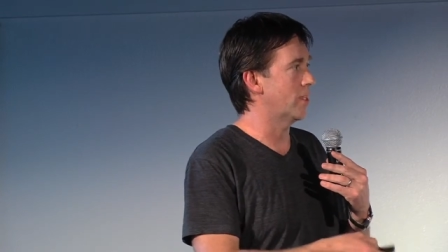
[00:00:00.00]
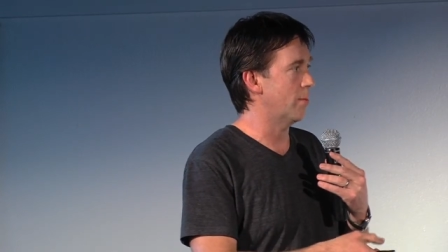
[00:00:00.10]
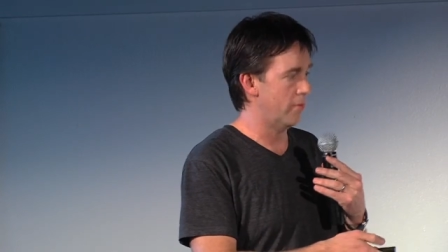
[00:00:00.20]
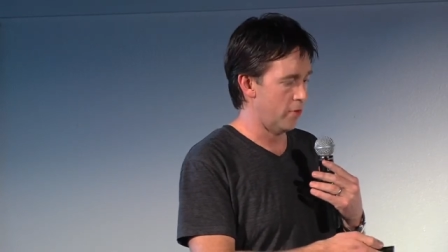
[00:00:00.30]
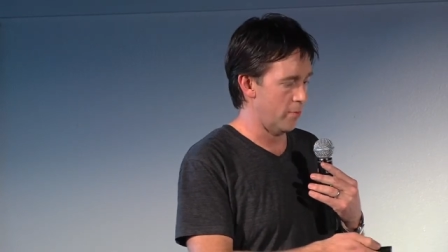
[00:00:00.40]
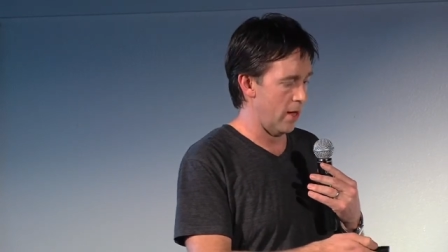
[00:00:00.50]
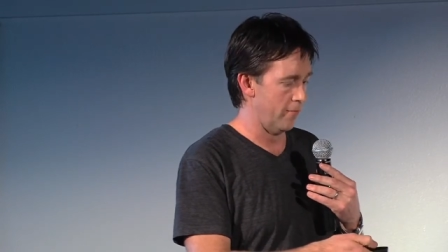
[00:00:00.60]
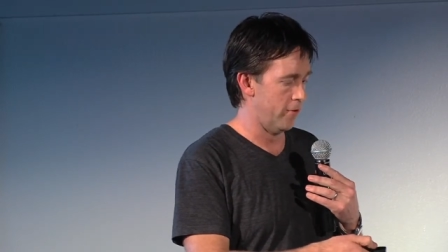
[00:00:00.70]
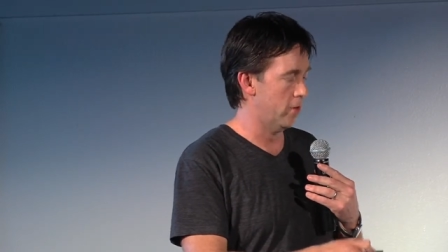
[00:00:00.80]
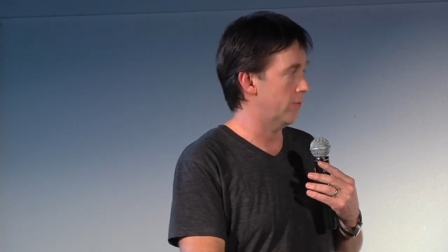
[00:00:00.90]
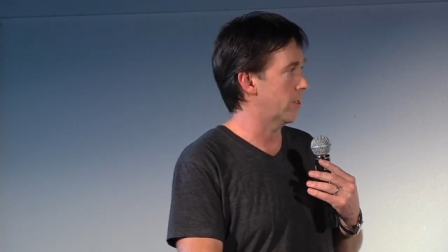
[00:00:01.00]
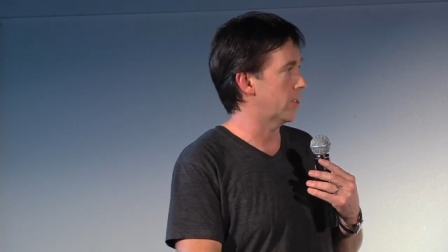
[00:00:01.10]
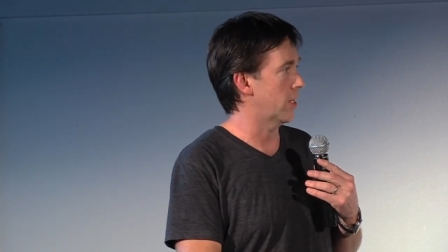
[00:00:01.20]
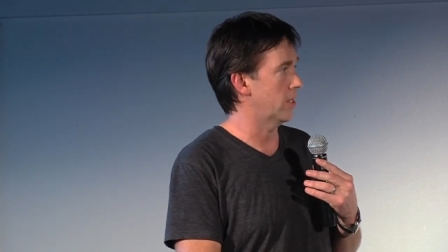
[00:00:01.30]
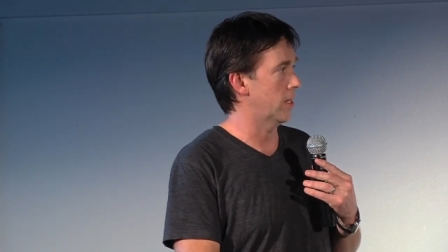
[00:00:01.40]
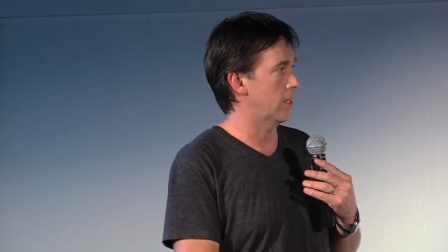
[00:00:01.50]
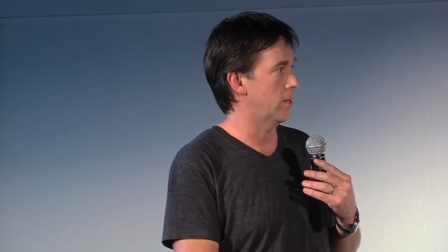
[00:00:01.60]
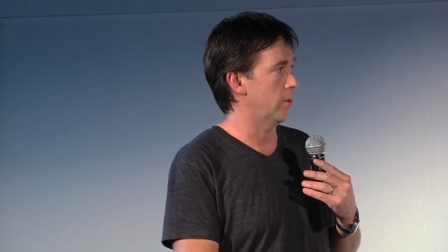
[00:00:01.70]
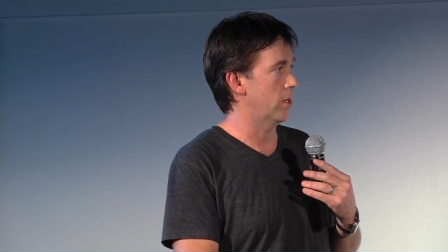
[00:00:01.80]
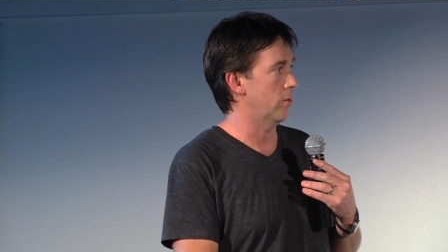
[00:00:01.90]
some of you may have heard of this idea
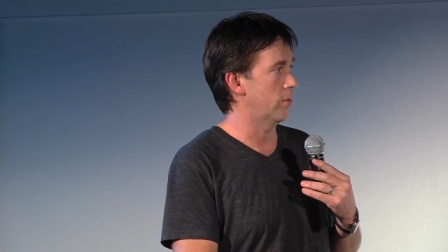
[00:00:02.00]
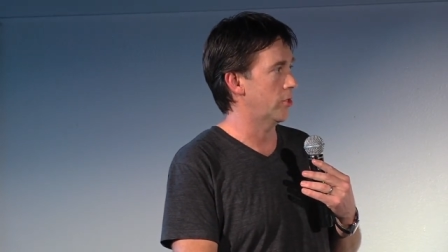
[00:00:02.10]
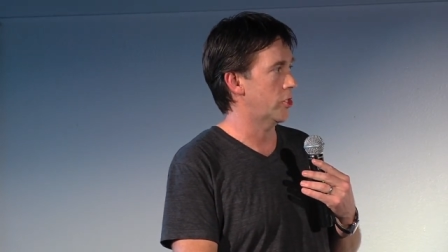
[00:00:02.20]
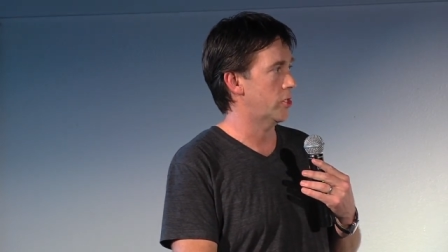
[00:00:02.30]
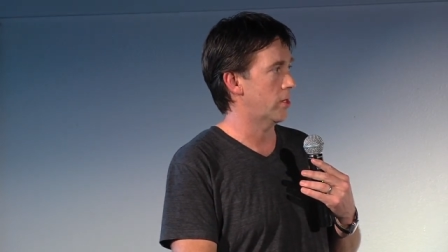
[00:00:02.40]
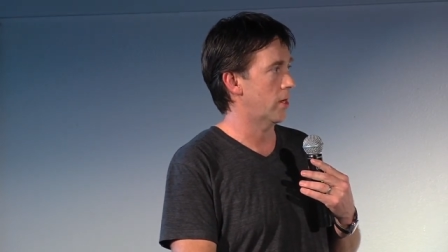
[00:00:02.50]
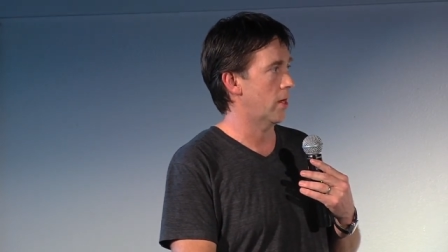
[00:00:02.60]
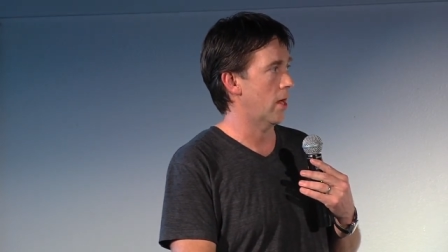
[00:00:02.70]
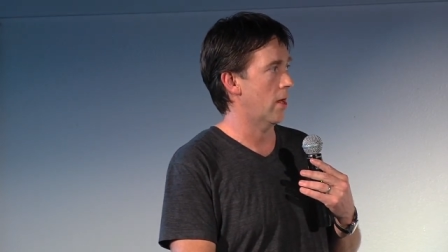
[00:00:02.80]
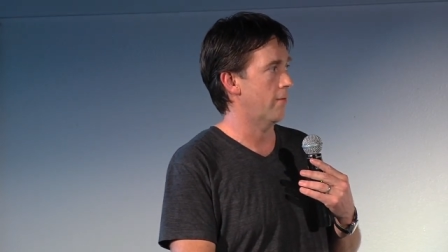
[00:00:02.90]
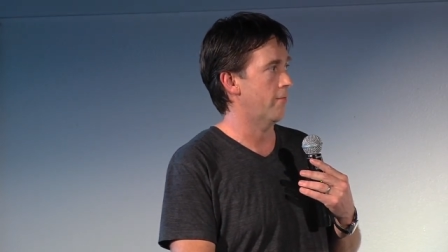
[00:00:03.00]
that we launched uh,